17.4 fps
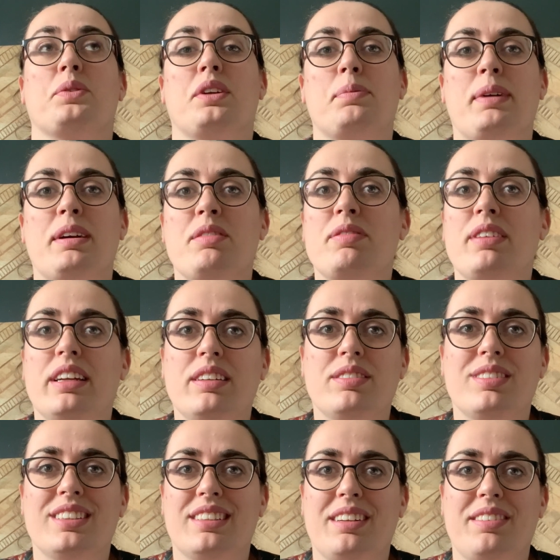of my
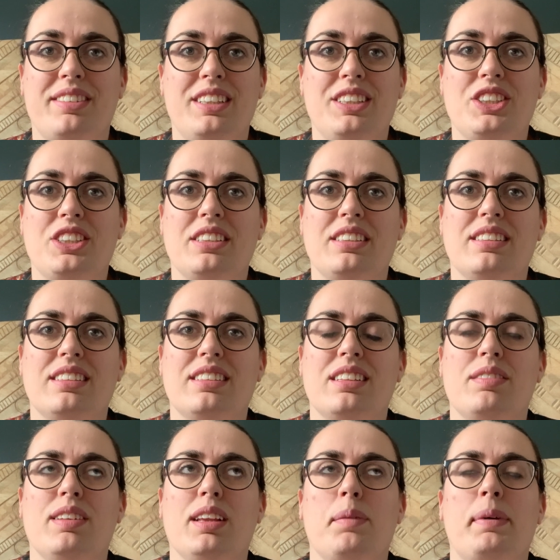favourite definitions
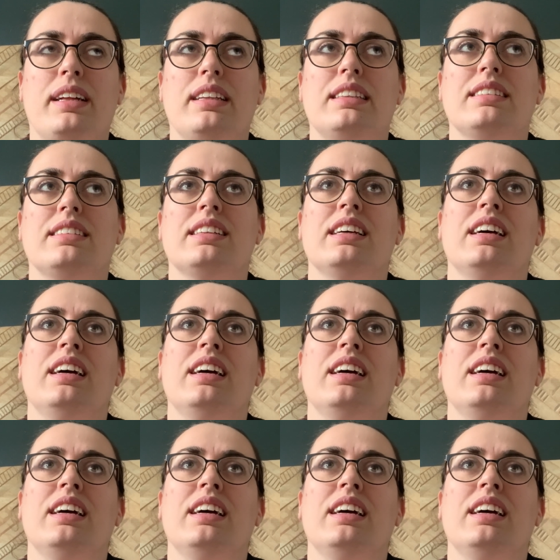of lament